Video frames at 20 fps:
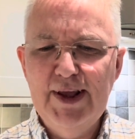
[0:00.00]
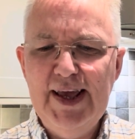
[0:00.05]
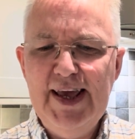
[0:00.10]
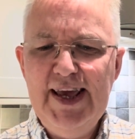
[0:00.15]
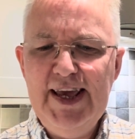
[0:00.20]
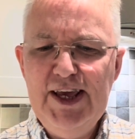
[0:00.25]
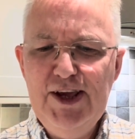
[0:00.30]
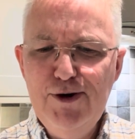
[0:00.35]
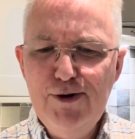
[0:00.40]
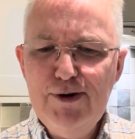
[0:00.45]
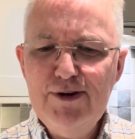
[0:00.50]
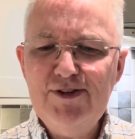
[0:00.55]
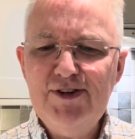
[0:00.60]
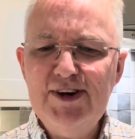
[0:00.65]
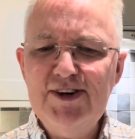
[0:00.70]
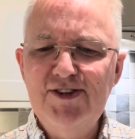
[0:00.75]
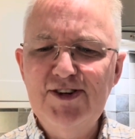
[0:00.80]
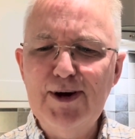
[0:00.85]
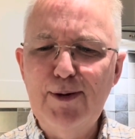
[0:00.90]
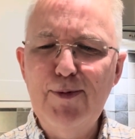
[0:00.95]
He
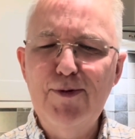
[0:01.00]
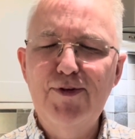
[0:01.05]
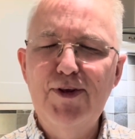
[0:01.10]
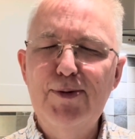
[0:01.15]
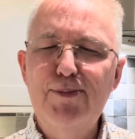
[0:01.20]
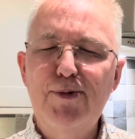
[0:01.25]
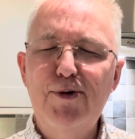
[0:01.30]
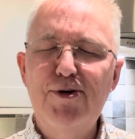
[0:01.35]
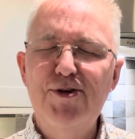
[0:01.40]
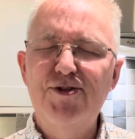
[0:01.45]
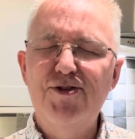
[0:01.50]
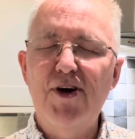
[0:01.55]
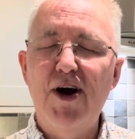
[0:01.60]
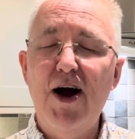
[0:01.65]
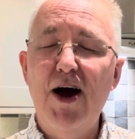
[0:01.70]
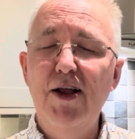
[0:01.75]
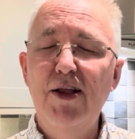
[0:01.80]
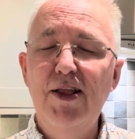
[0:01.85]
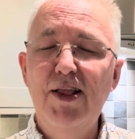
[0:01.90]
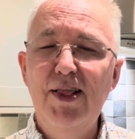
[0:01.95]
uses some of the most
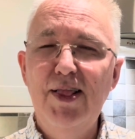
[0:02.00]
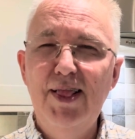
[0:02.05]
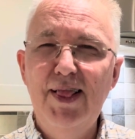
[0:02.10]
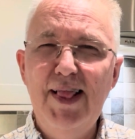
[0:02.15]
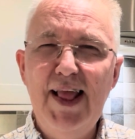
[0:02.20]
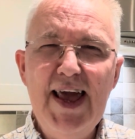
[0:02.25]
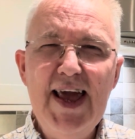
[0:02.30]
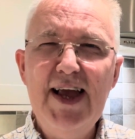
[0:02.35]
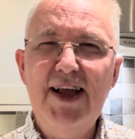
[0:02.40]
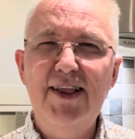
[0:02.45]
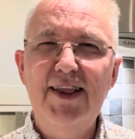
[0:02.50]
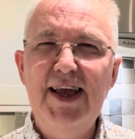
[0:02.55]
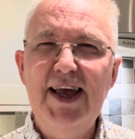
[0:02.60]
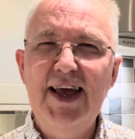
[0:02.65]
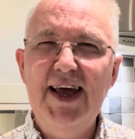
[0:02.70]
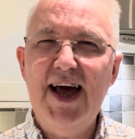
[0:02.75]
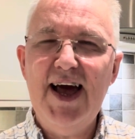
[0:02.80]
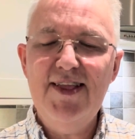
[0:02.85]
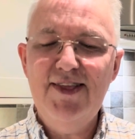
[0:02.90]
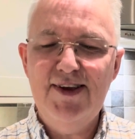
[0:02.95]
unlikely
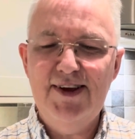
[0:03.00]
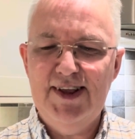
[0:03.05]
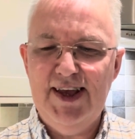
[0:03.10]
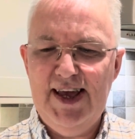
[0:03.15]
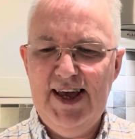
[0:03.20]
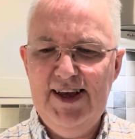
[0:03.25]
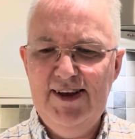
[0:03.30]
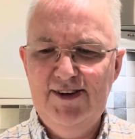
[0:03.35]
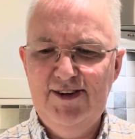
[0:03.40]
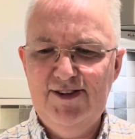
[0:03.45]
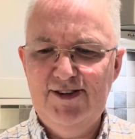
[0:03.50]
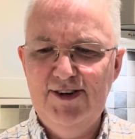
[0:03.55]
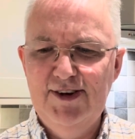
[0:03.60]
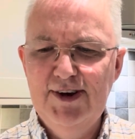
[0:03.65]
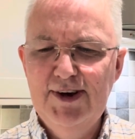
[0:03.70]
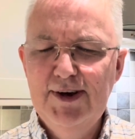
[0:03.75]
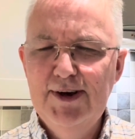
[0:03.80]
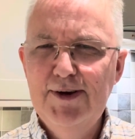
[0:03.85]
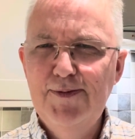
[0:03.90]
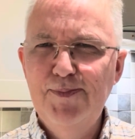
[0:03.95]
candidates
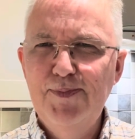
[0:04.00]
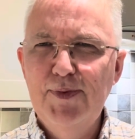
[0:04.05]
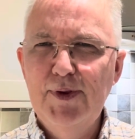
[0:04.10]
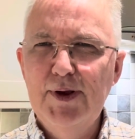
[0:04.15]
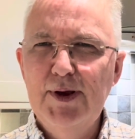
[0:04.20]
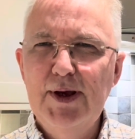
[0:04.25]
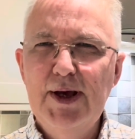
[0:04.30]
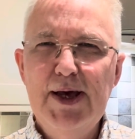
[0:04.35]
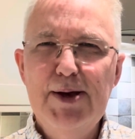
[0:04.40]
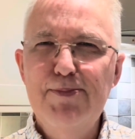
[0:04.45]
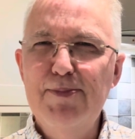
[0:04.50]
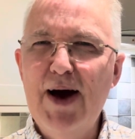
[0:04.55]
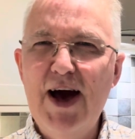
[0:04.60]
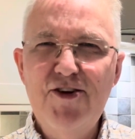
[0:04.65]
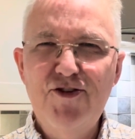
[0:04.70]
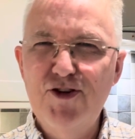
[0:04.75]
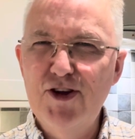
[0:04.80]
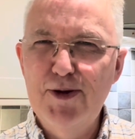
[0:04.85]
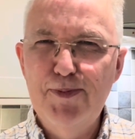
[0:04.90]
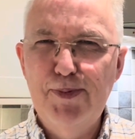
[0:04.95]

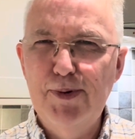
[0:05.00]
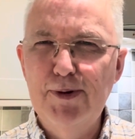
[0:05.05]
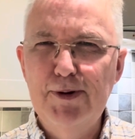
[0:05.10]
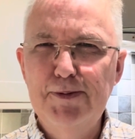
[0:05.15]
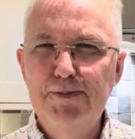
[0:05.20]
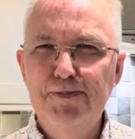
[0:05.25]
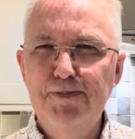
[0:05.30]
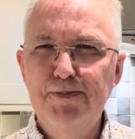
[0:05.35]
imaginable.